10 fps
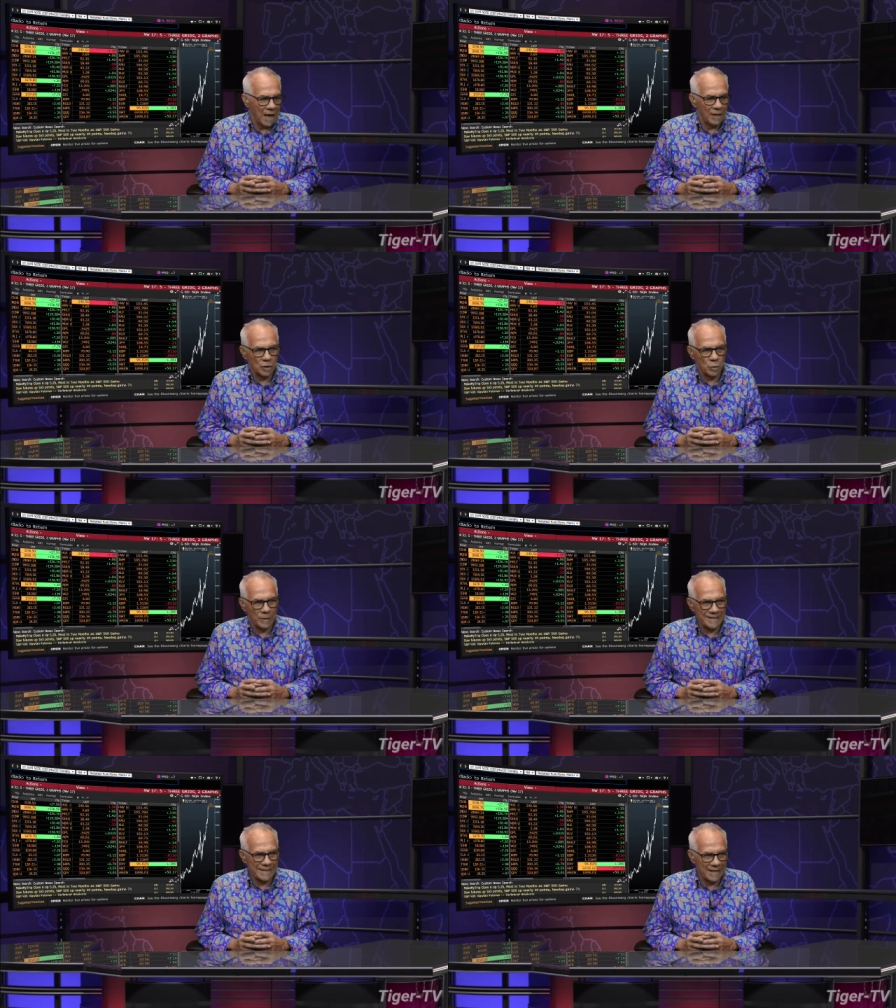In the
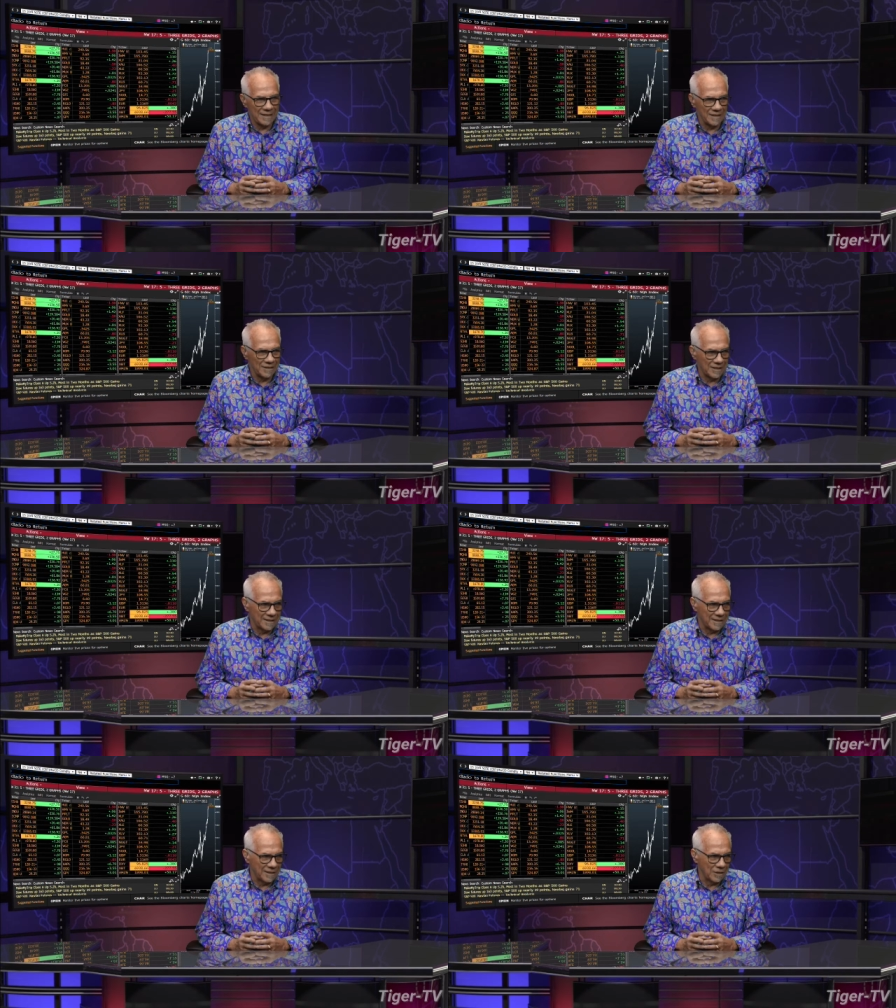2010
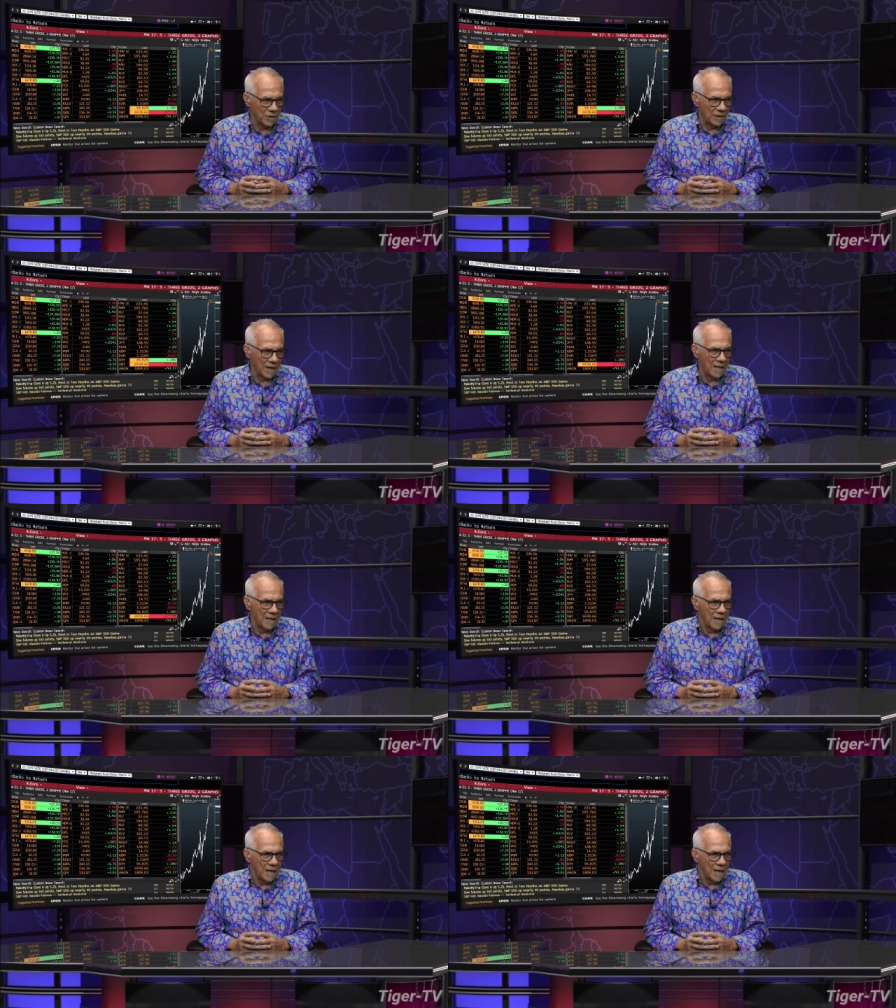census,
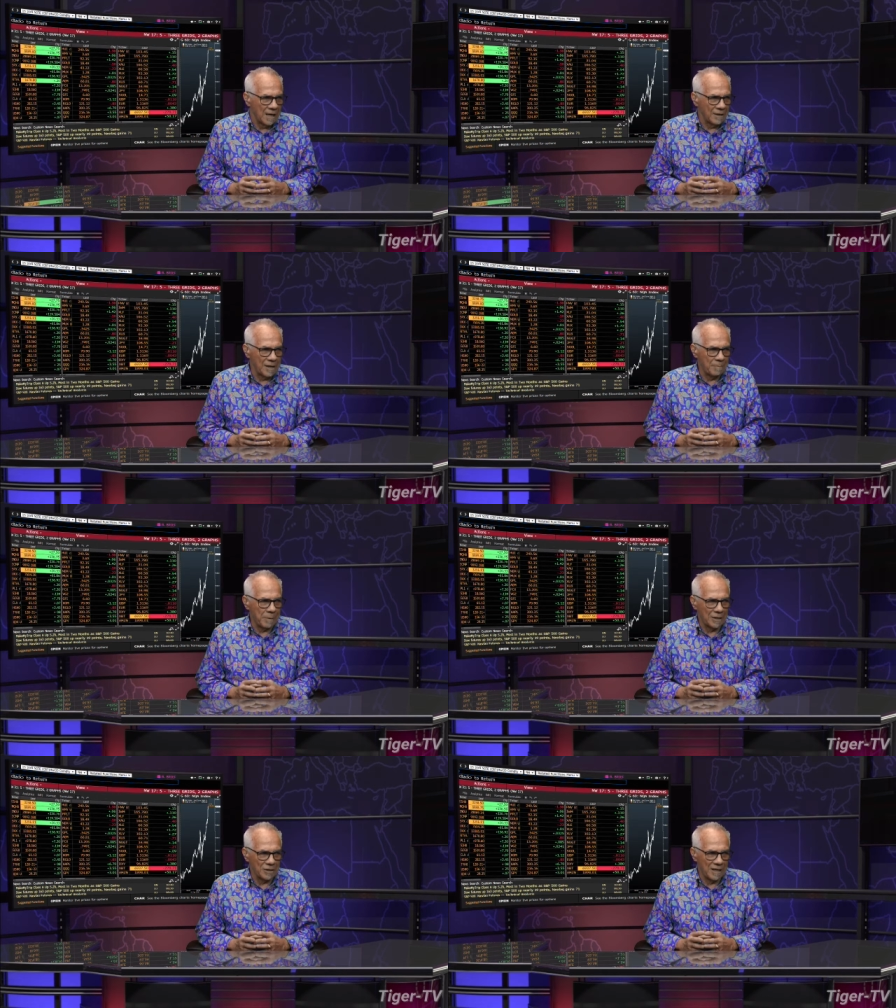okay, the
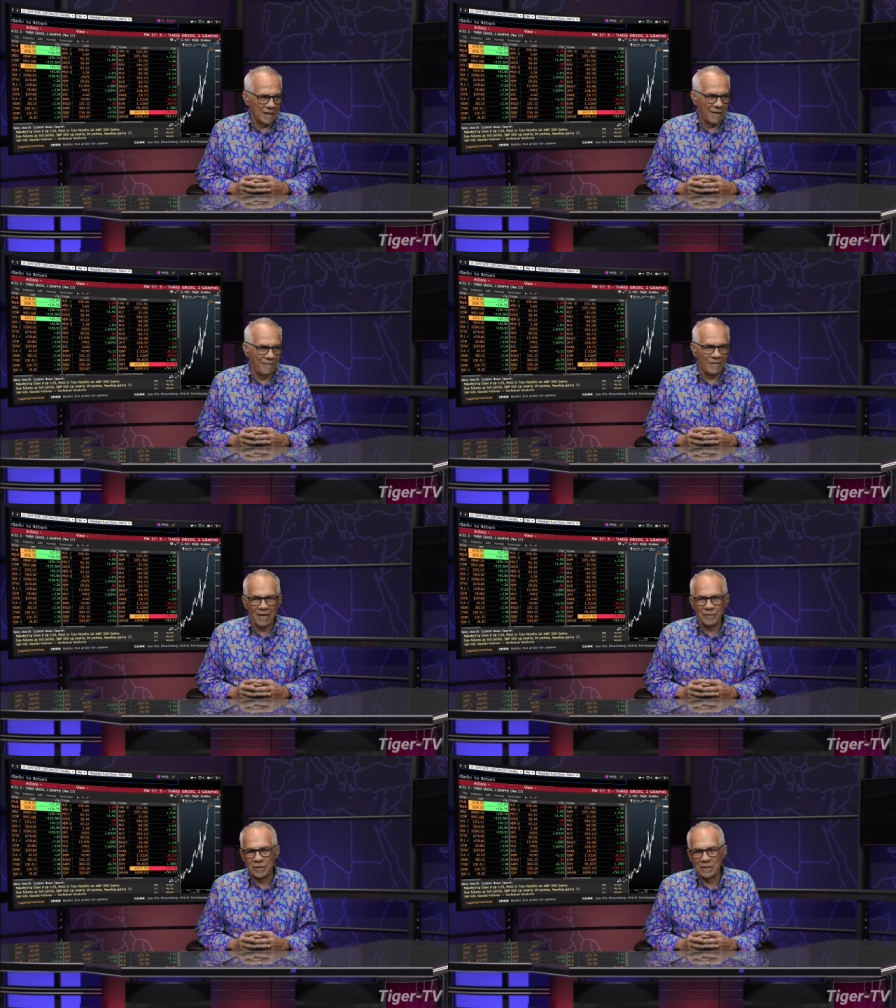Empire State had
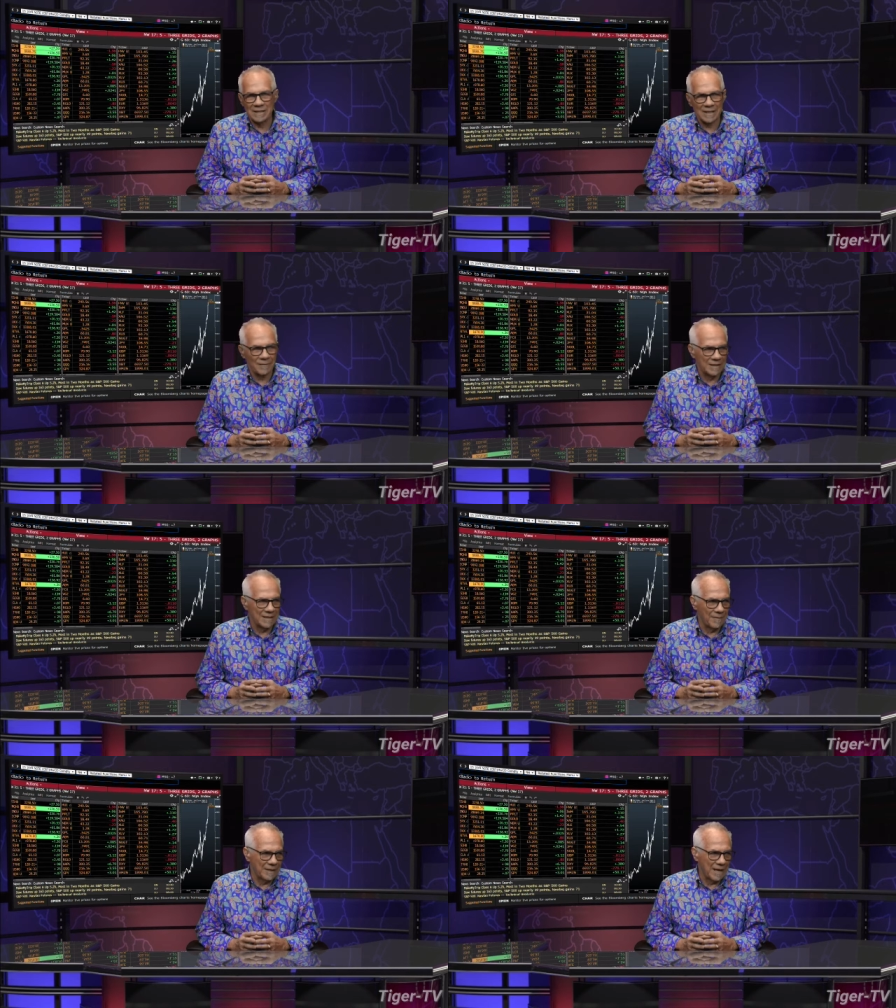
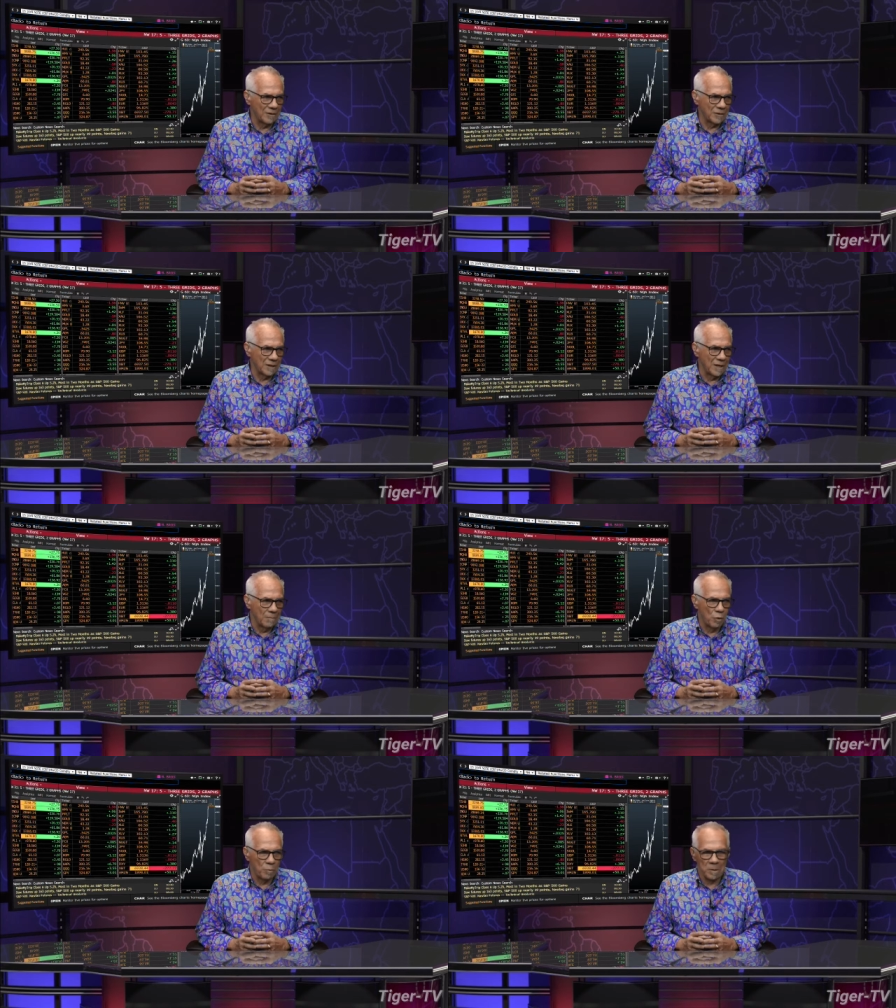577,000
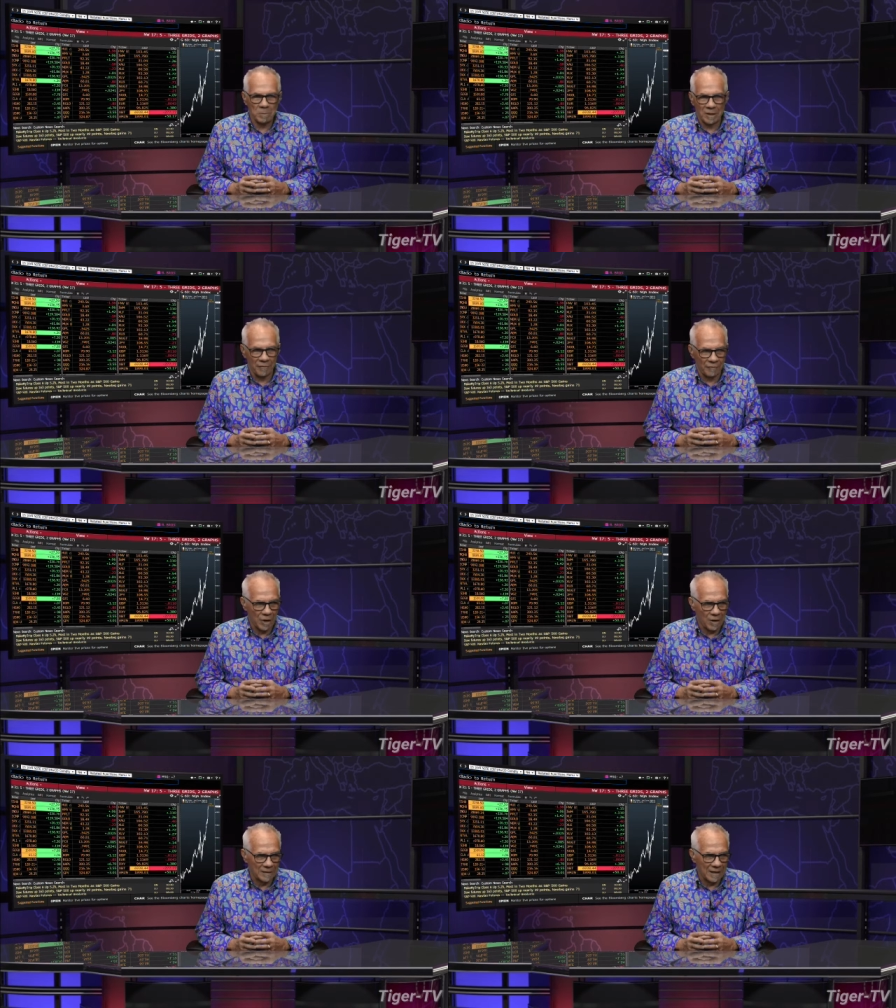more people than
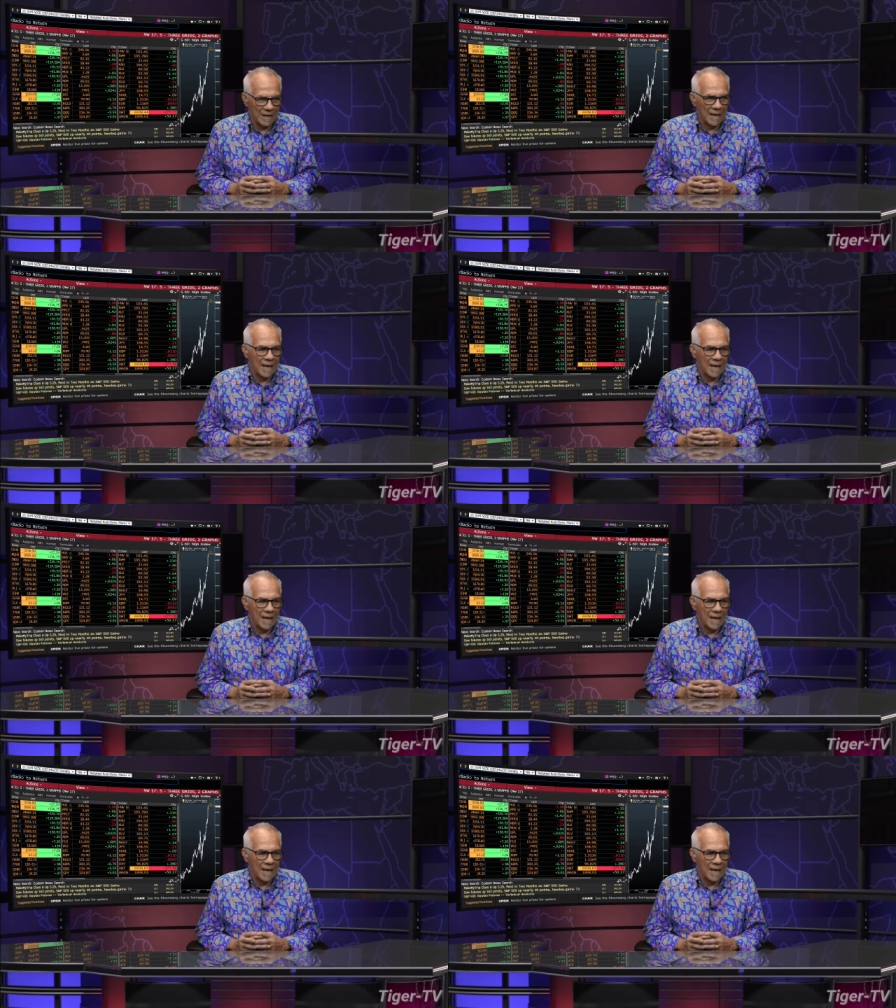Florida.